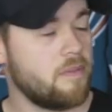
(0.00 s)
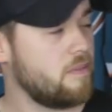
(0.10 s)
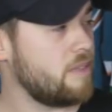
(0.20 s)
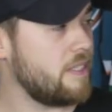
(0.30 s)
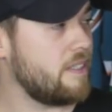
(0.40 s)

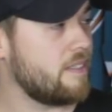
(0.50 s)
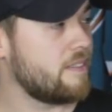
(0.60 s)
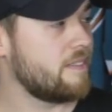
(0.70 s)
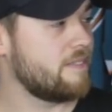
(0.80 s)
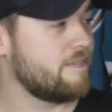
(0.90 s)
We
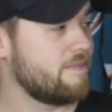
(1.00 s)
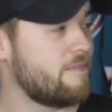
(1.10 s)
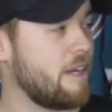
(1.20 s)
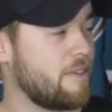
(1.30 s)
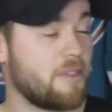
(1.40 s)

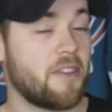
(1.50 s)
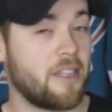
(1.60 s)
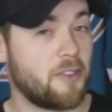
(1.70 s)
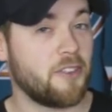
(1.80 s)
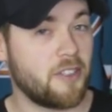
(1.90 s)
found out that
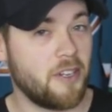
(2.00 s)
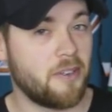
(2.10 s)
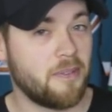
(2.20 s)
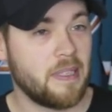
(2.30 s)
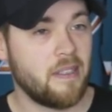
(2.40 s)
they couldn't go,